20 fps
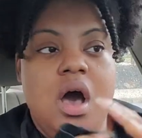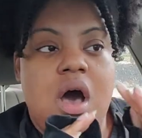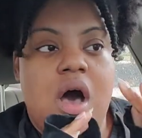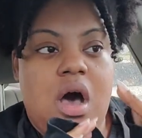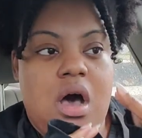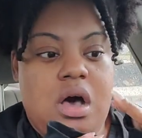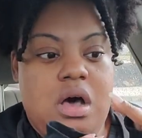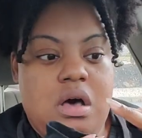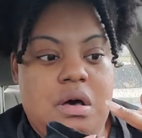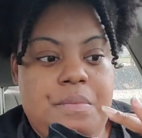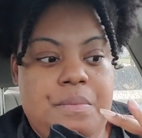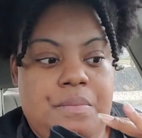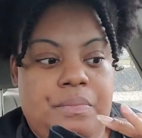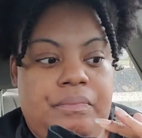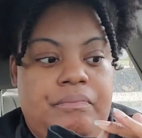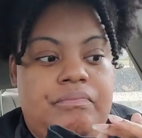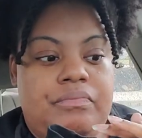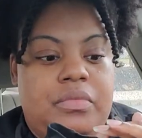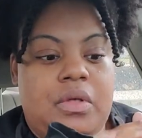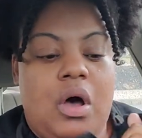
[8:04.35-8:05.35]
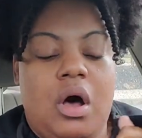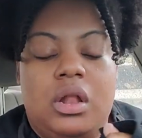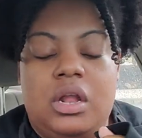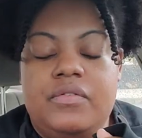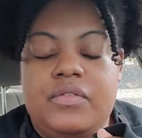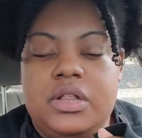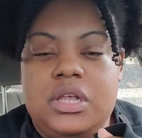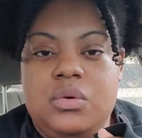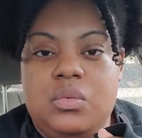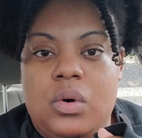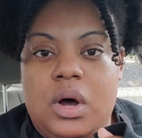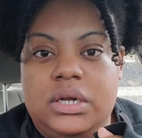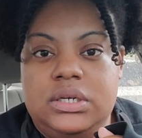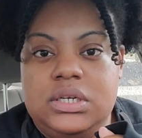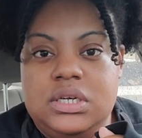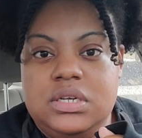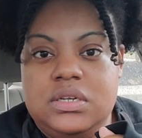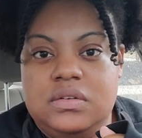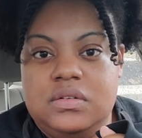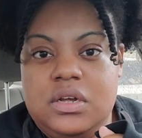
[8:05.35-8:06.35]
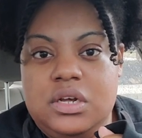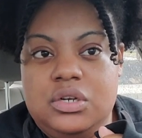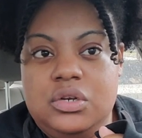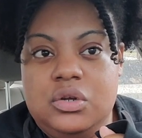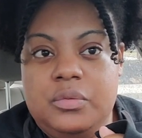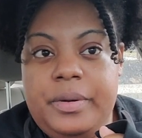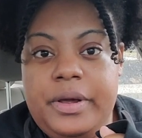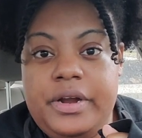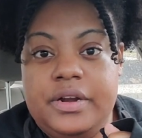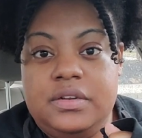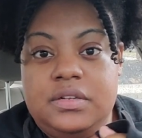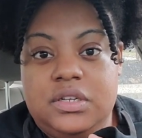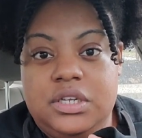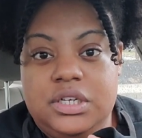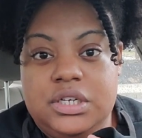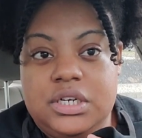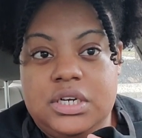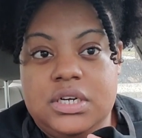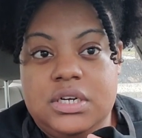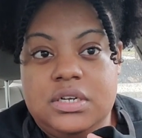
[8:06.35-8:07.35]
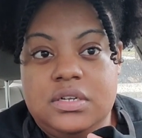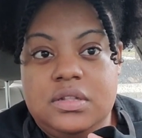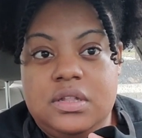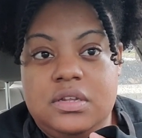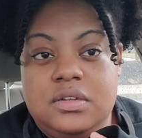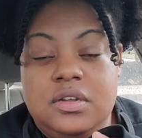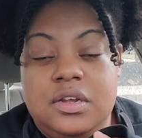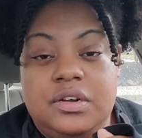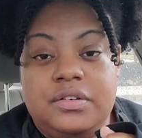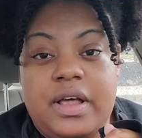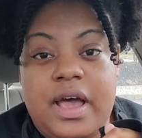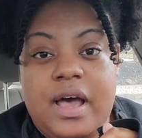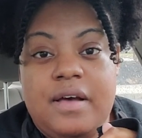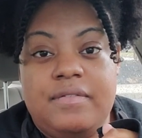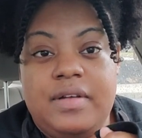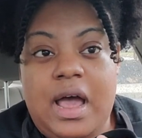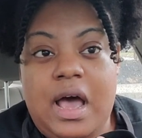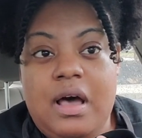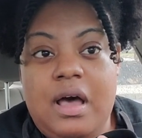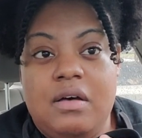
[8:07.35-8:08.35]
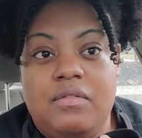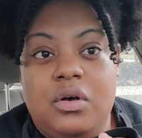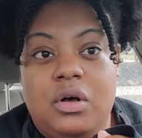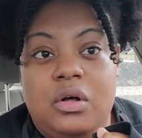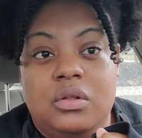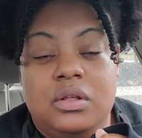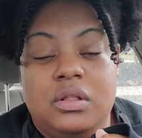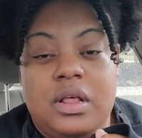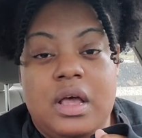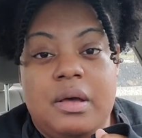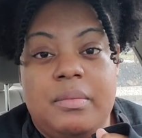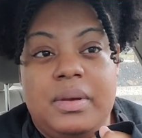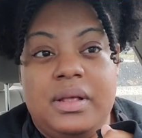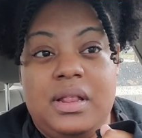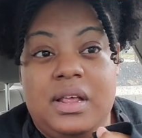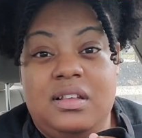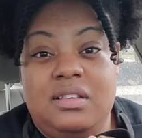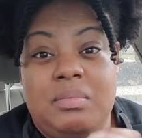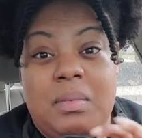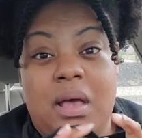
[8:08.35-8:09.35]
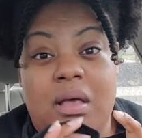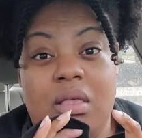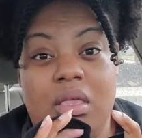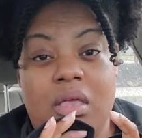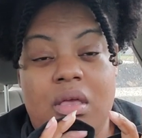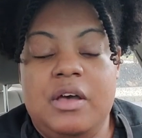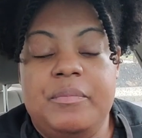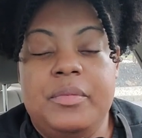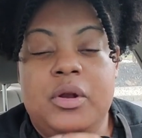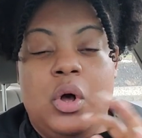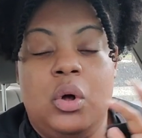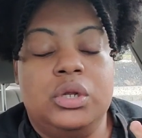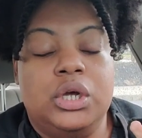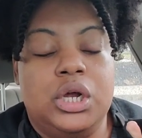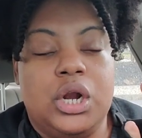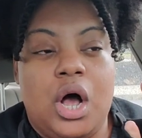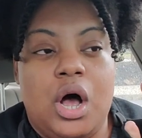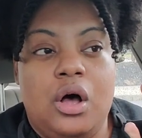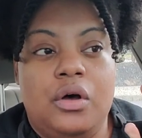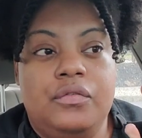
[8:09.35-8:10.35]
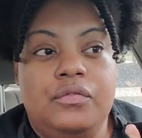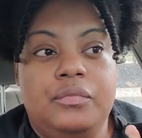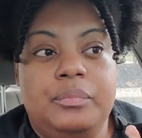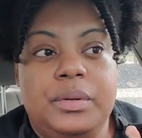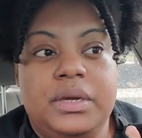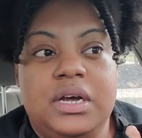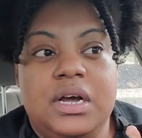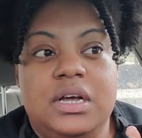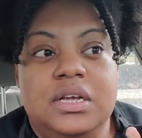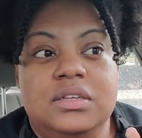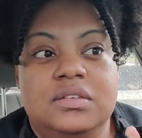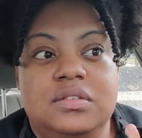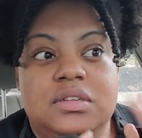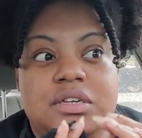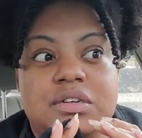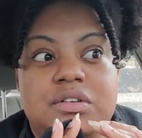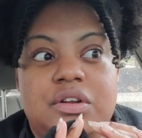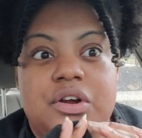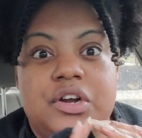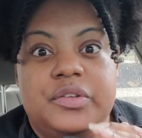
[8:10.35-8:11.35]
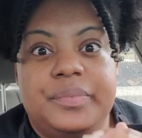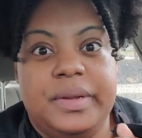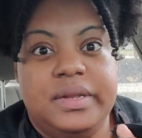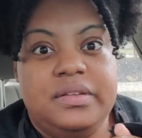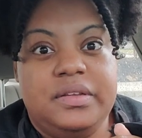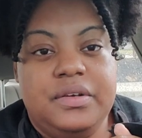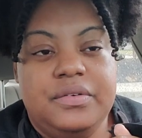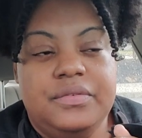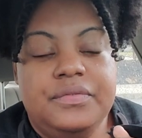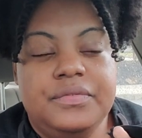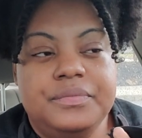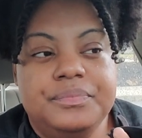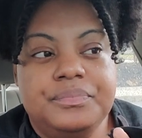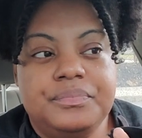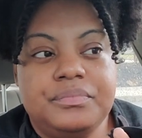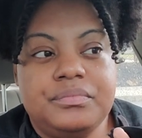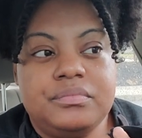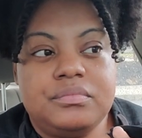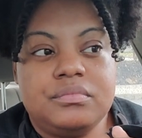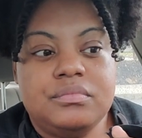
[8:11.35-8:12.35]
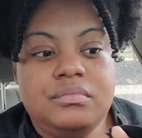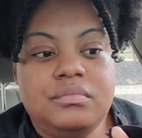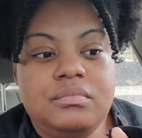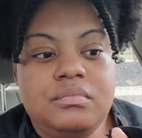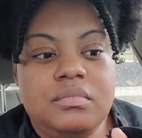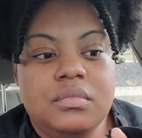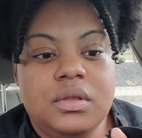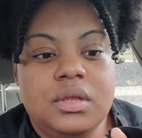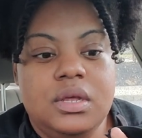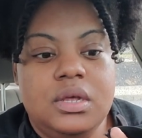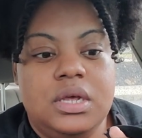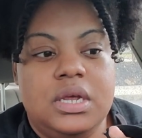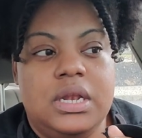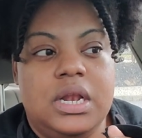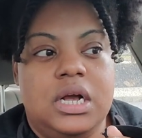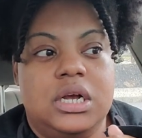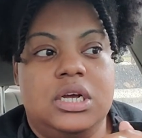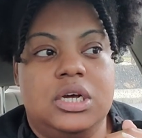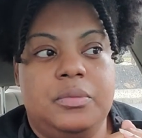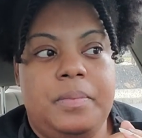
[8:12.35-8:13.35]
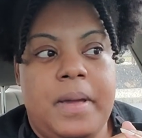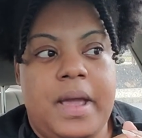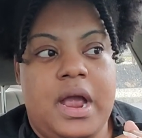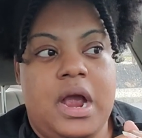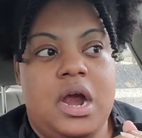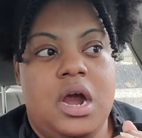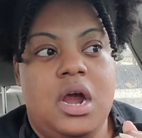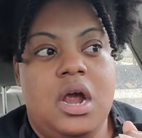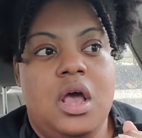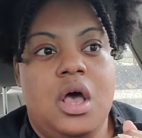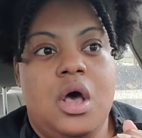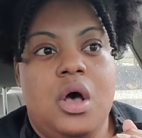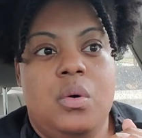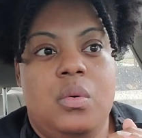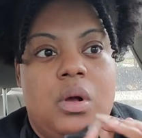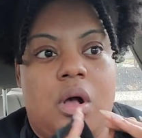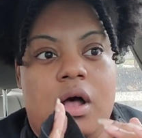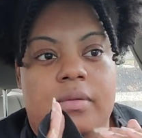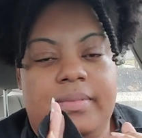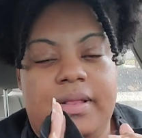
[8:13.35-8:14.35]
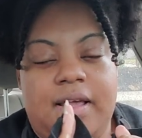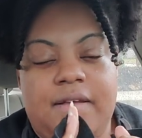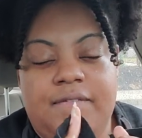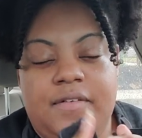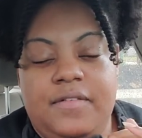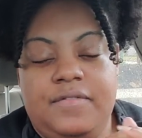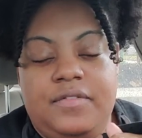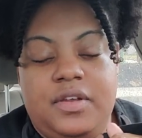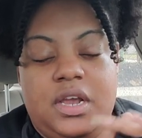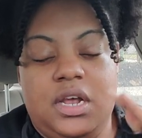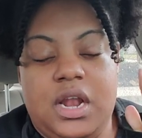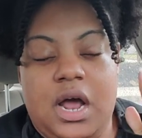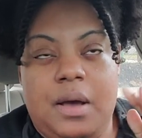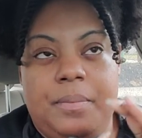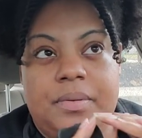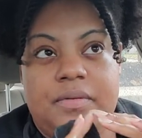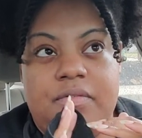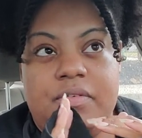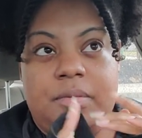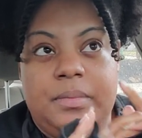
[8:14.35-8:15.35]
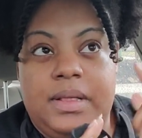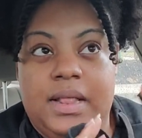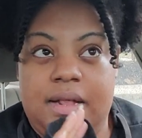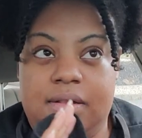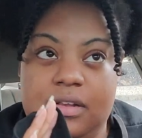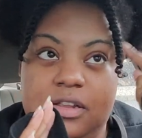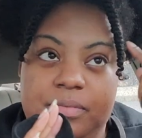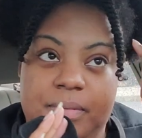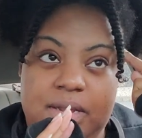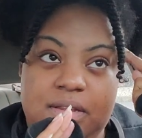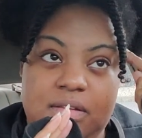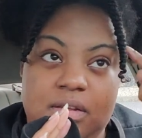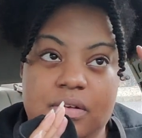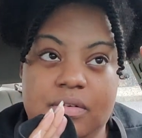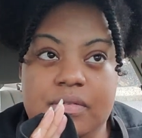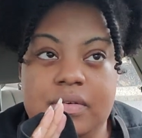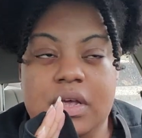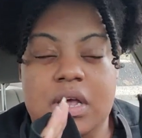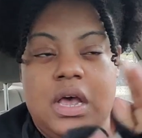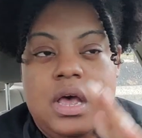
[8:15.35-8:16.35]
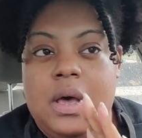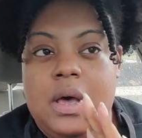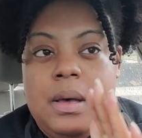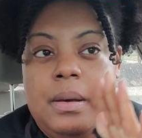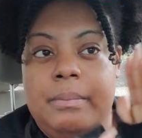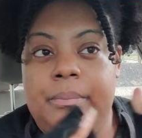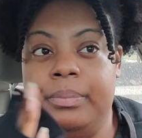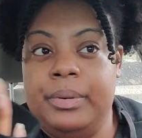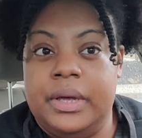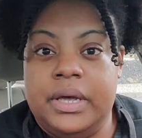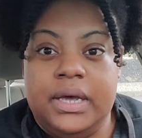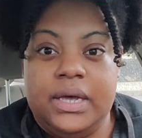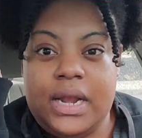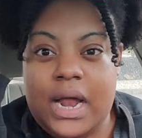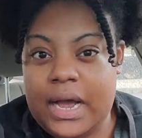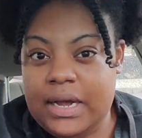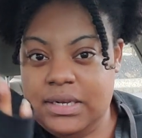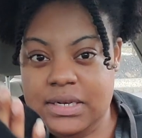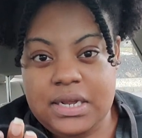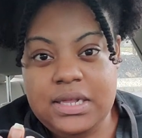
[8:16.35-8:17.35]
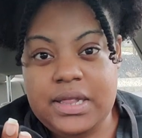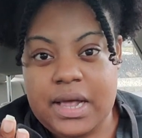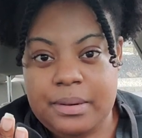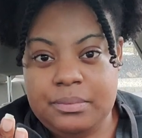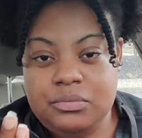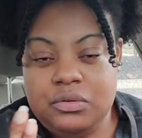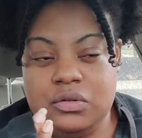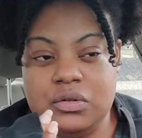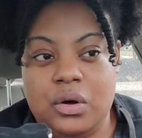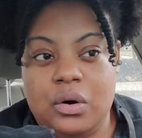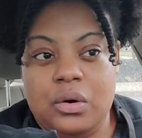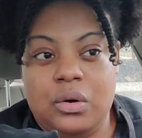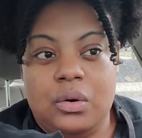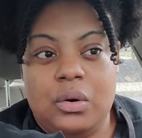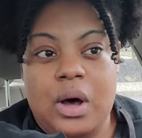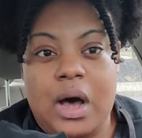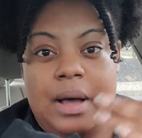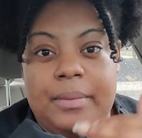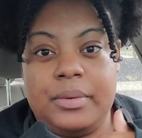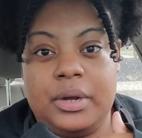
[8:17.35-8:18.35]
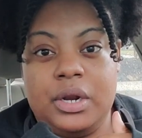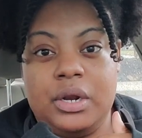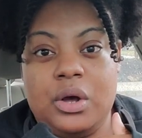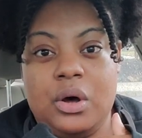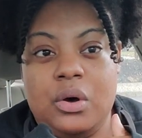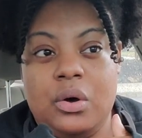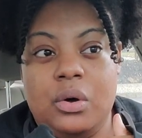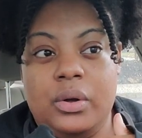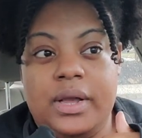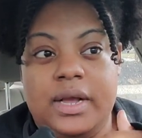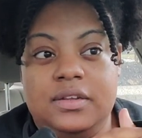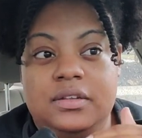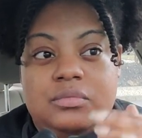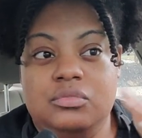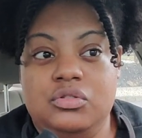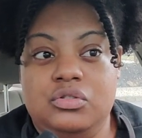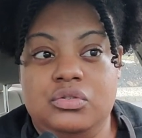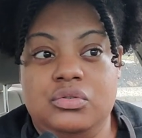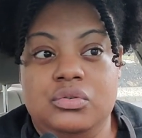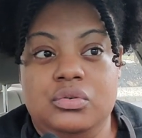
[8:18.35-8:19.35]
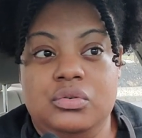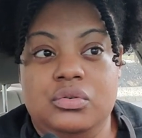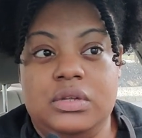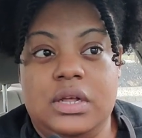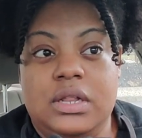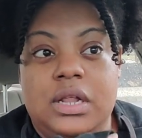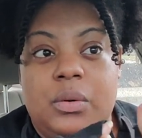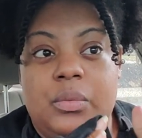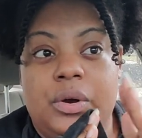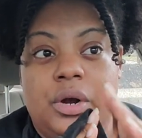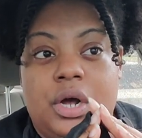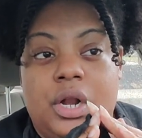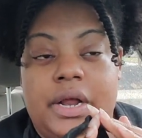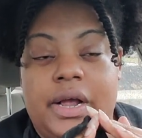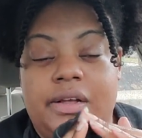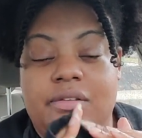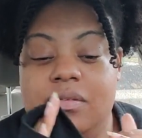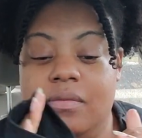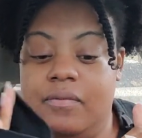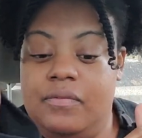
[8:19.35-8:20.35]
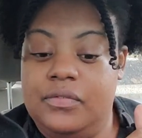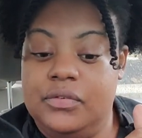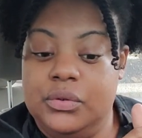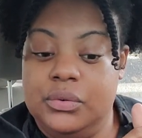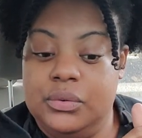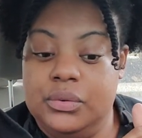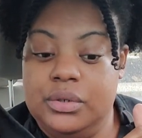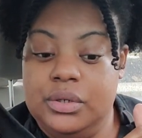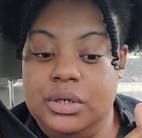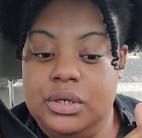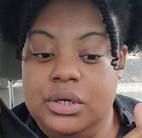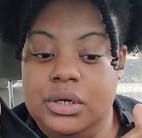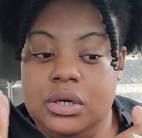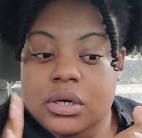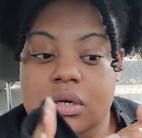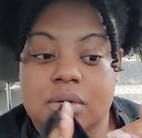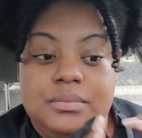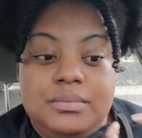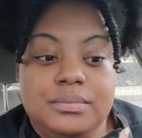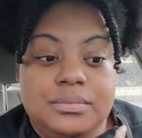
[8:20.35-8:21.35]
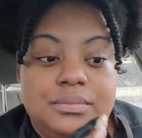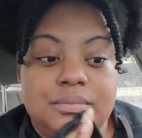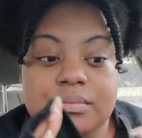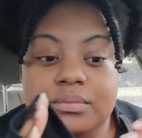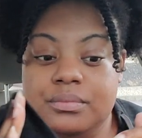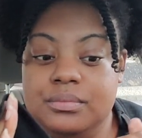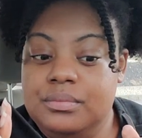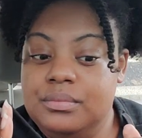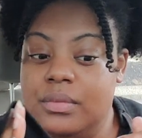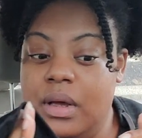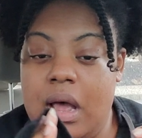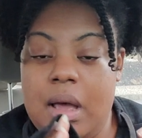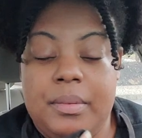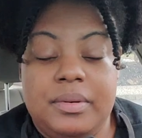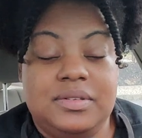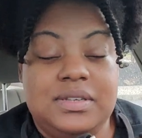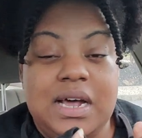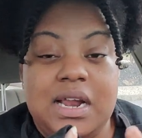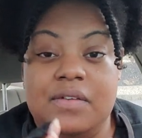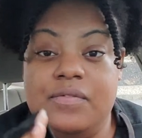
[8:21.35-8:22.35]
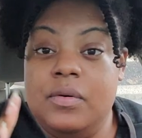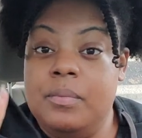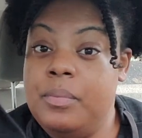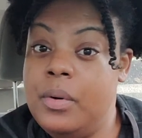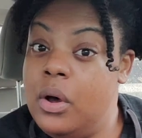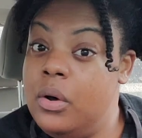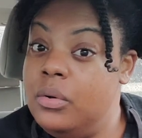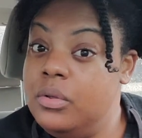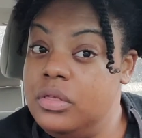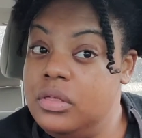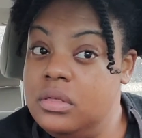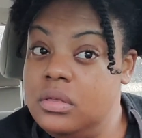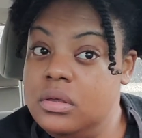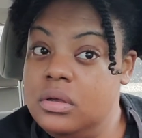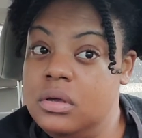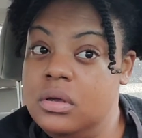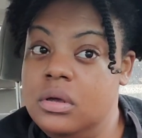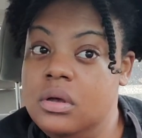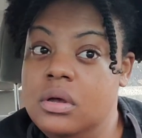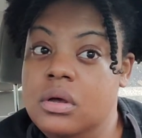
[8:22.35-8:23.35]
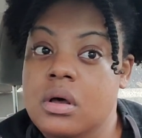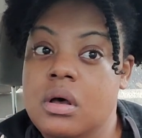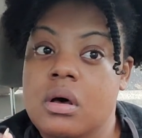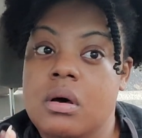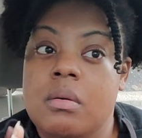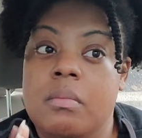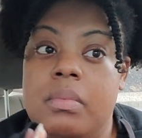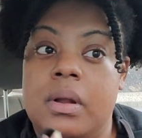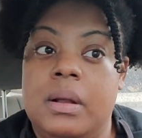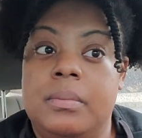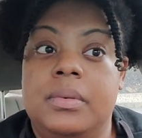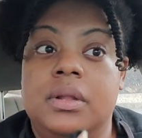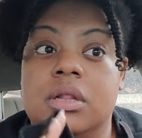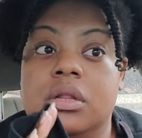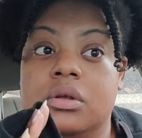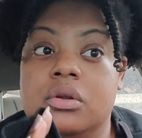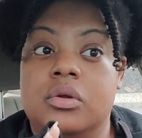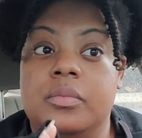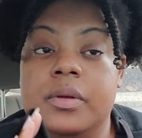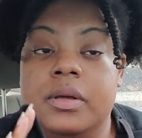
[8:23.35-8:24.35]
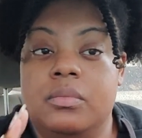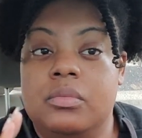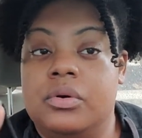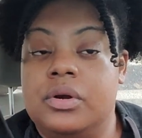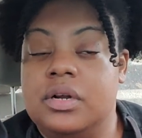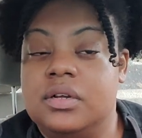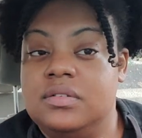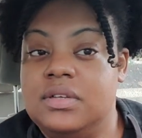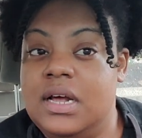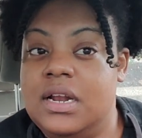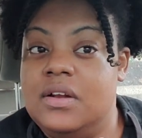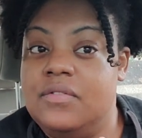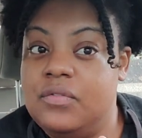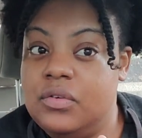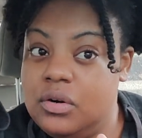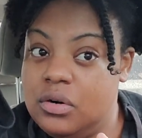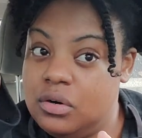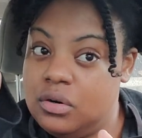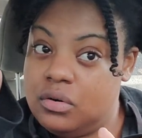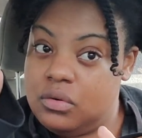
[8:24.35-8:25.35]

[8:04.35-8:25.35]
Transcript: all I really want is a new pair of sneakers. The sneakers I have now have a hole in them and they smell. I've been holding it off because sneakers are expensive and a good pair will cost me like 50 and up, and to me that's expensive, but I need them. So I'm going to go get some shoes and then we're going to get some food. I'm excited for both, but I'm a little bit more excited for